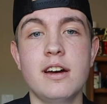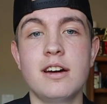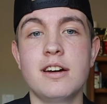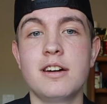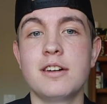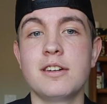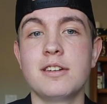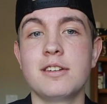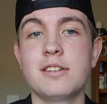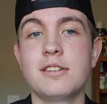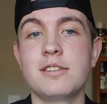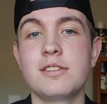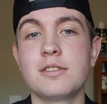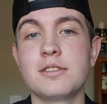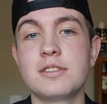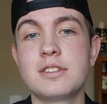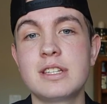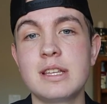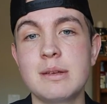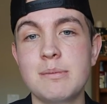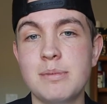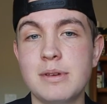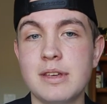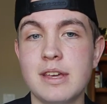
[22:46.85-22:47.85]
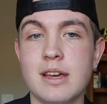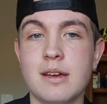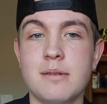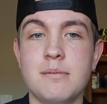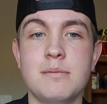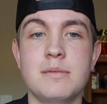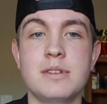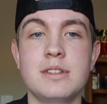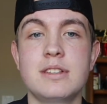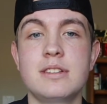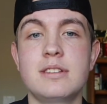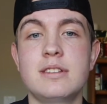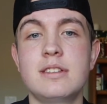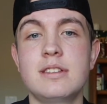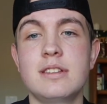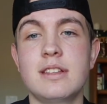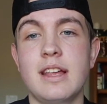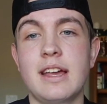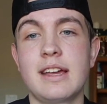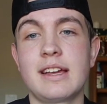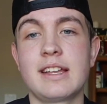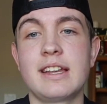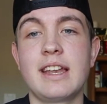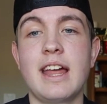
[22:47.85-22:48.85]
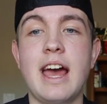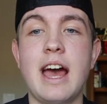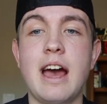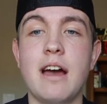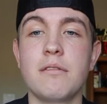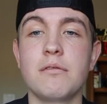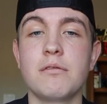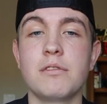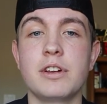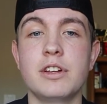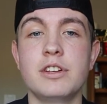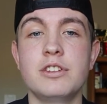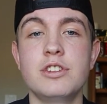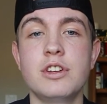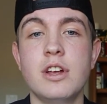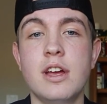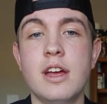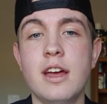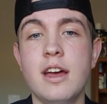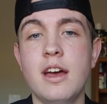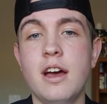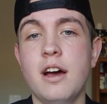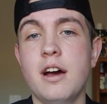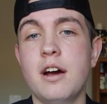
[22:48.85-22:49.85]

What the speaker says: your CPM is like an average